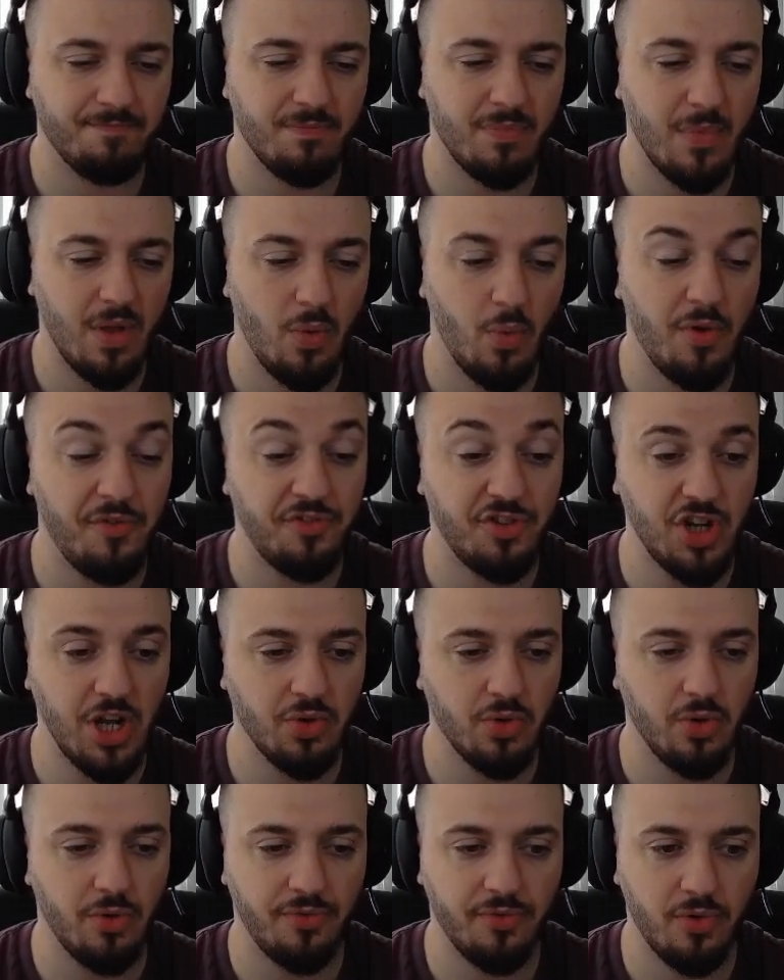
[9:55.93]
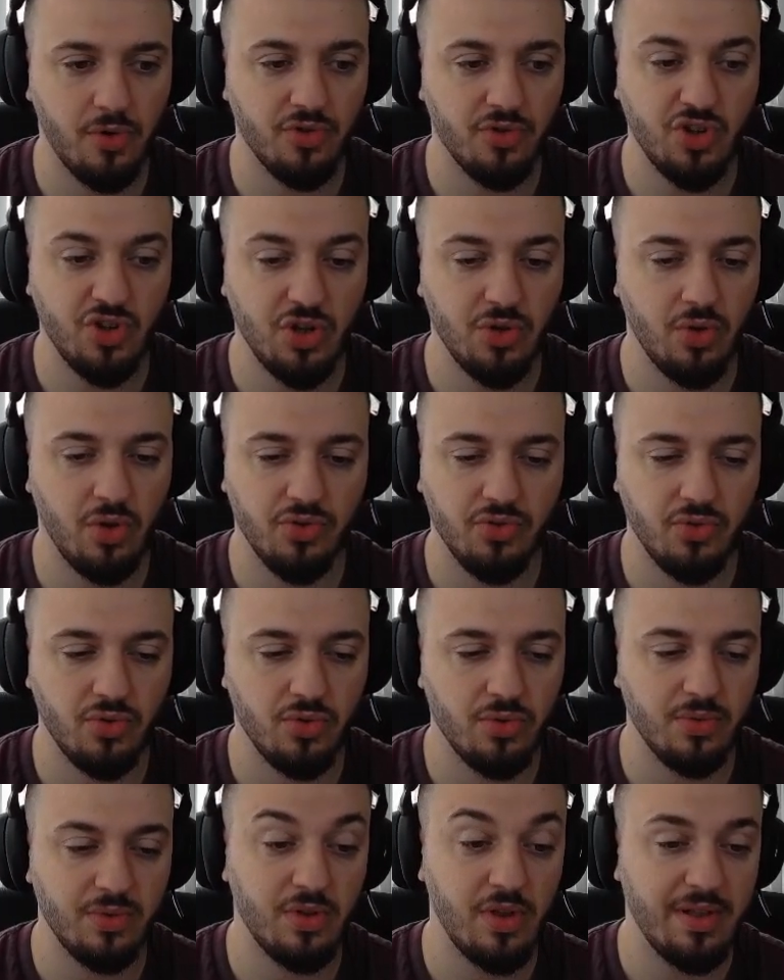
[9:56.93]
With Shadow, of course. Shadow
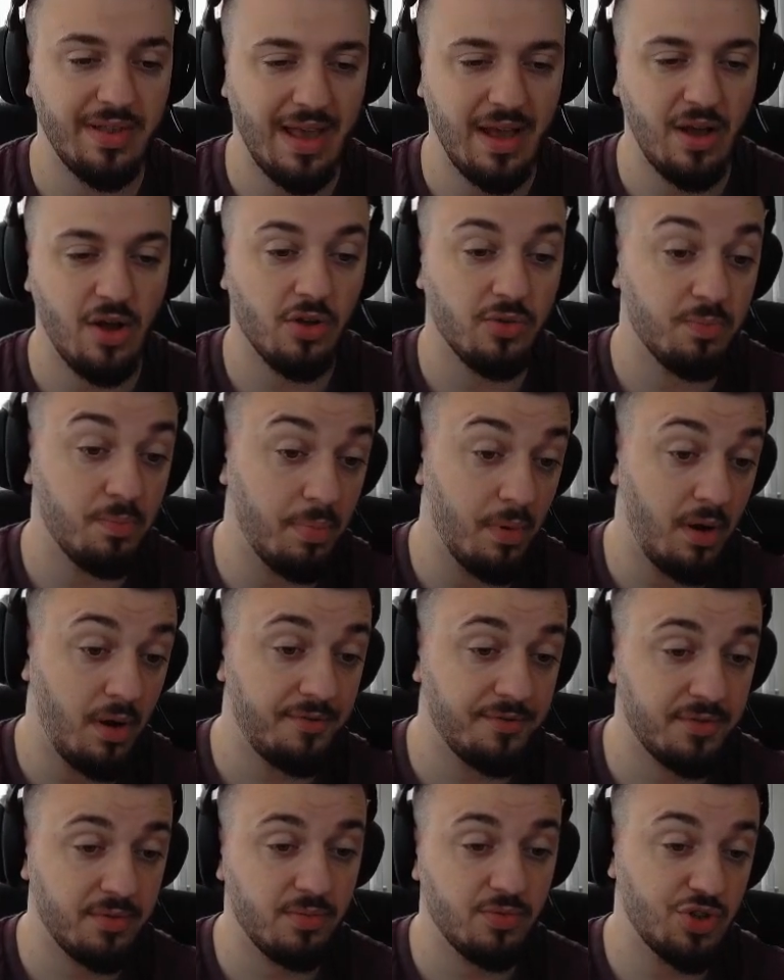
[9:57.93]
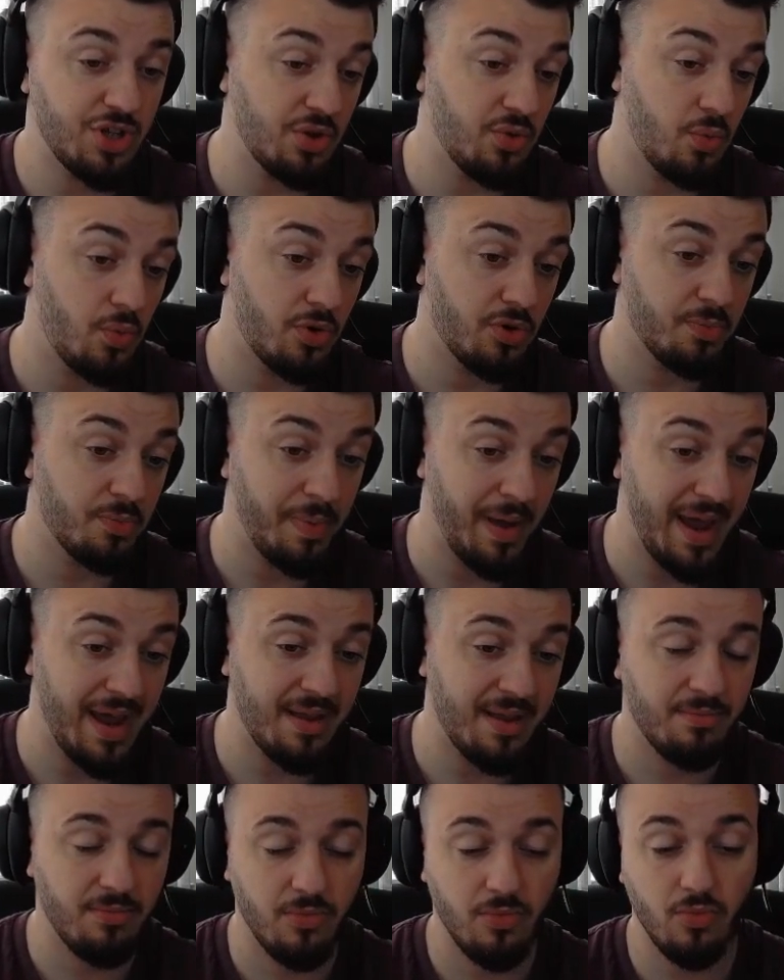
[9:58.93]
also they got buffed. Shadow Word
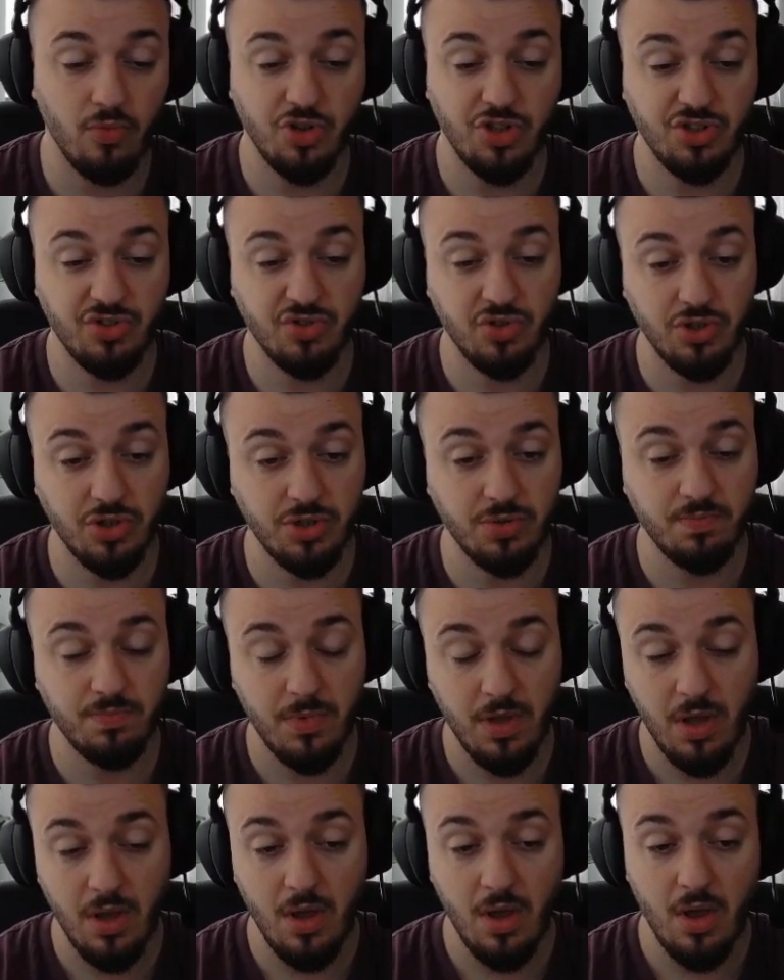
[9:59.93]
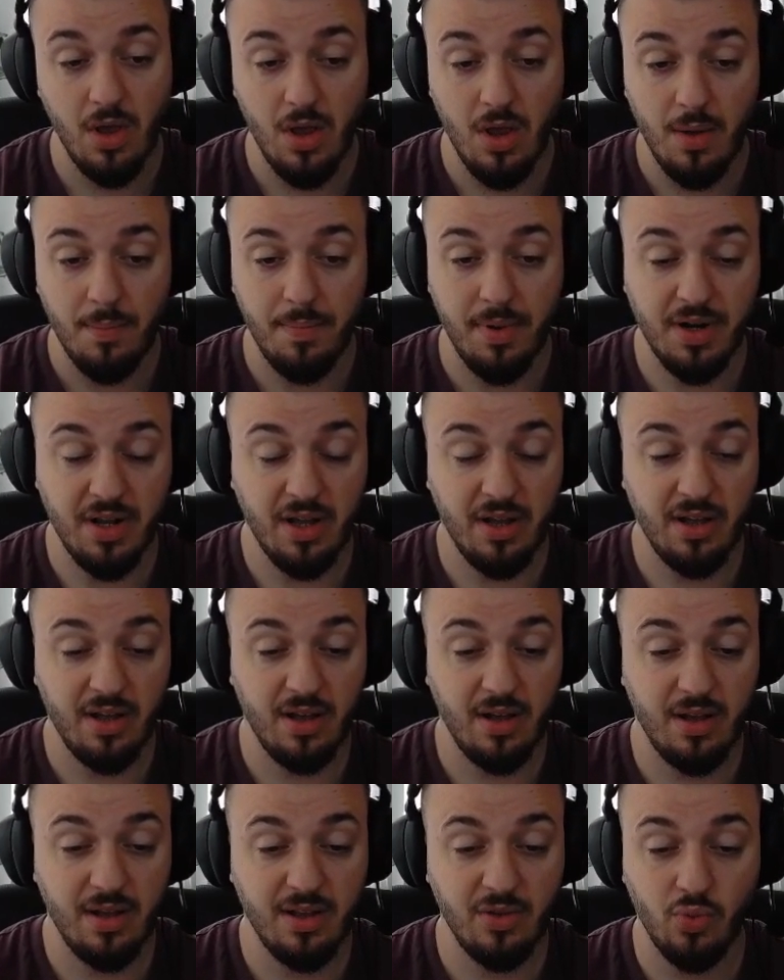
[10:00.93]
Pain, which is good, but
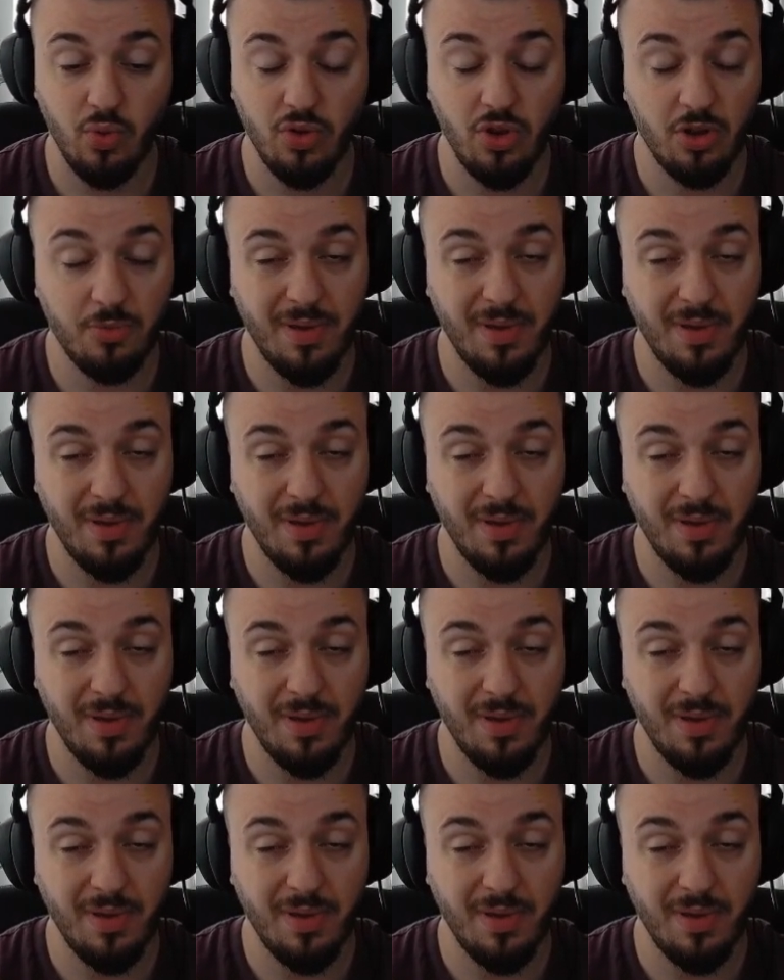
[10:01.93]
it will not be